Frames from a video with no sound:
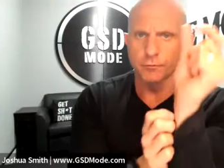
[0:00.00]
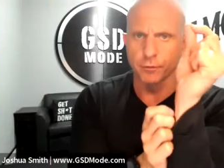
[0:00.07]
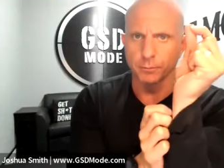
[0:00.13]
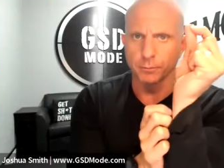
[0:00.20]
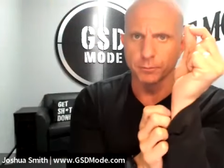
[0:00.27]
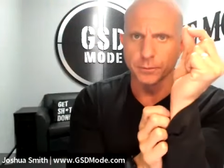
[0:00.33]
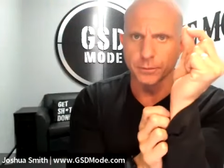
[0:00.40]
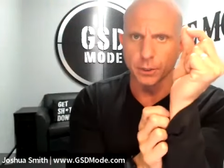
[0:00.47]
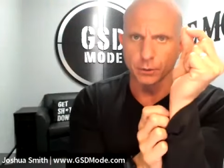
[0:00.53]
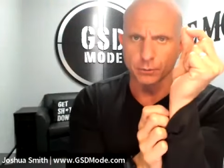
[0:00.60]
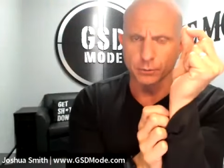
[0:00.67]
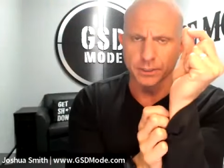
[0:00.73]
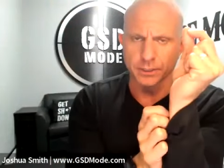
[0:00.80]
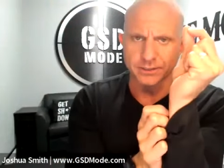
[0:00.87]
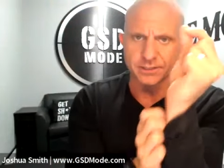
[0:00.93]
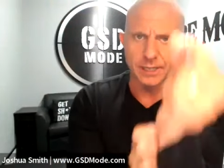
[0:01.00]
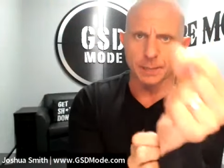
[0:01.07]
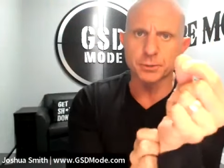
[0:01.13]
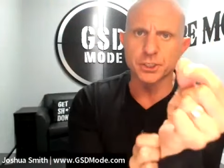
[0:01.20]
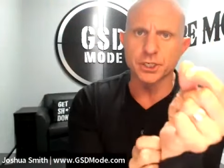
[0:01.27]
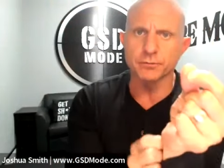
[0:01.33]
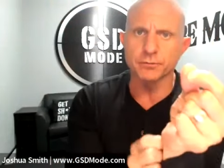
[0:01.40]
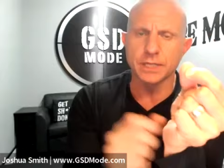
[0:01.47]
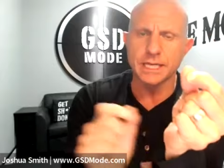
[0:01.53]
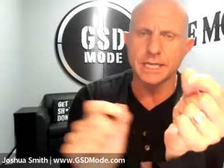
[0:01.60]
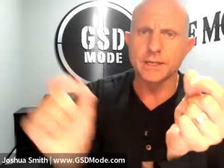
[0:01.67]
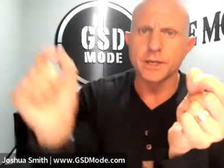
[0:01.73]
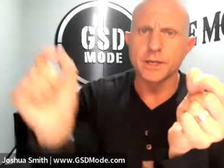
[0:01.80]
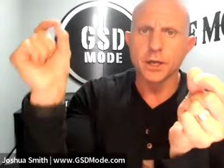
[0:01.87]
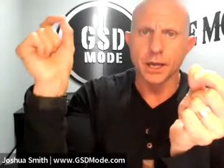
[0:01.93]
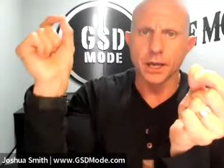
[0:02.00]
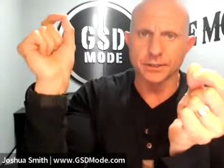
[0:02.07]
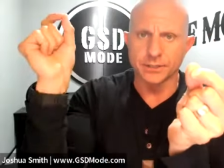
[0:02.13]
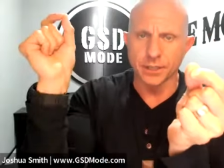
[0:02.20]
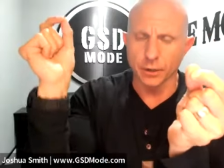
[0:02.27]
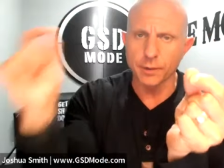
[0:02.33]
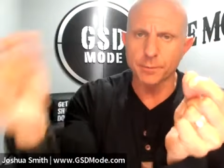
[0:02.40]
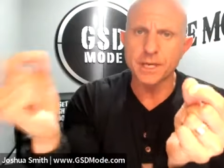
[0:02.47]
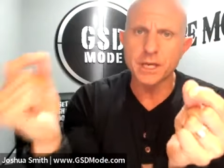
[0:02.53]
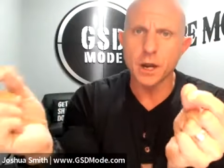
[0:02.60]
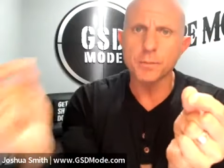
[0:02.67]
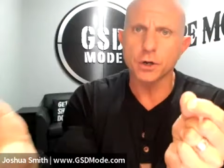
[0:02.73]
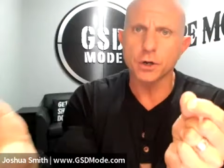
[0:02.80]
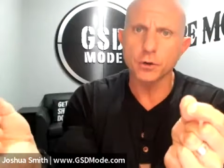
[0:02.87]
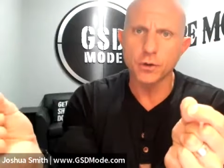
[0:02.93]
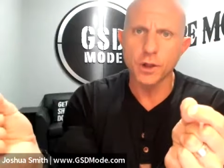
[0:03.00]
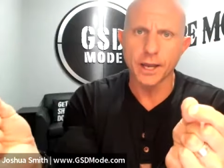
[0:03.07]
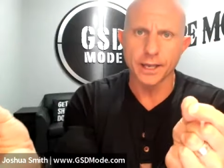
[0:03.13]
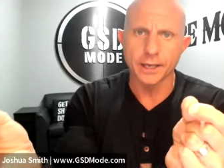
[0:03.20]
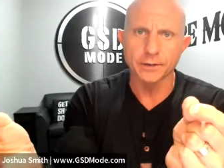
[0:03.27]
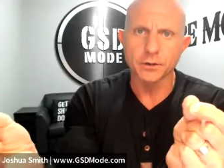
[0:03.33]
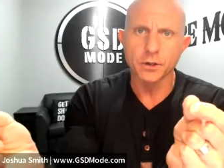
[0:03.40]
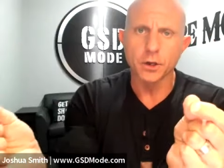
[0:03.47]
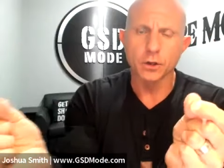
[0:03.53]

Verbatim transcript: from you know inception of lead until they become a client